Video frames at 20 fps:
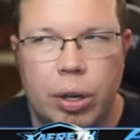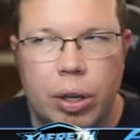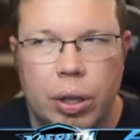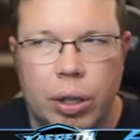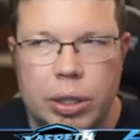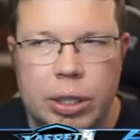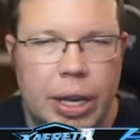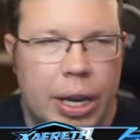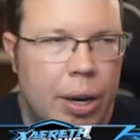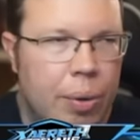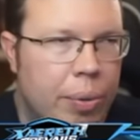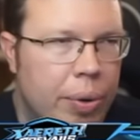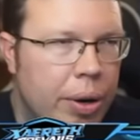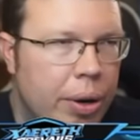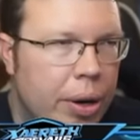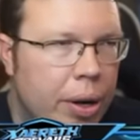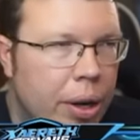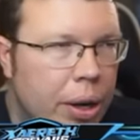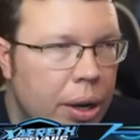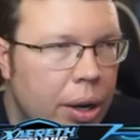ult, and
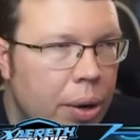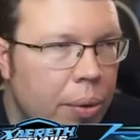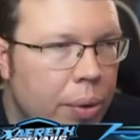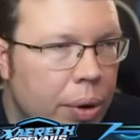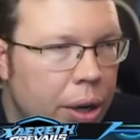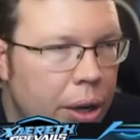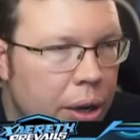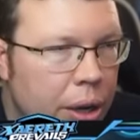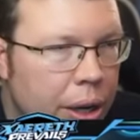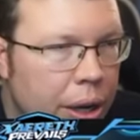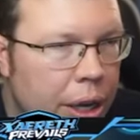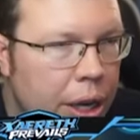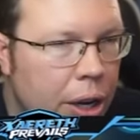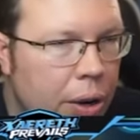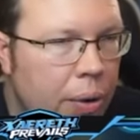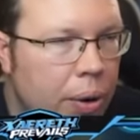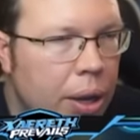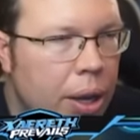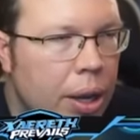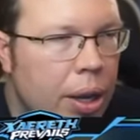we're good to
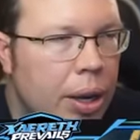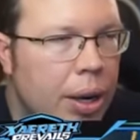go.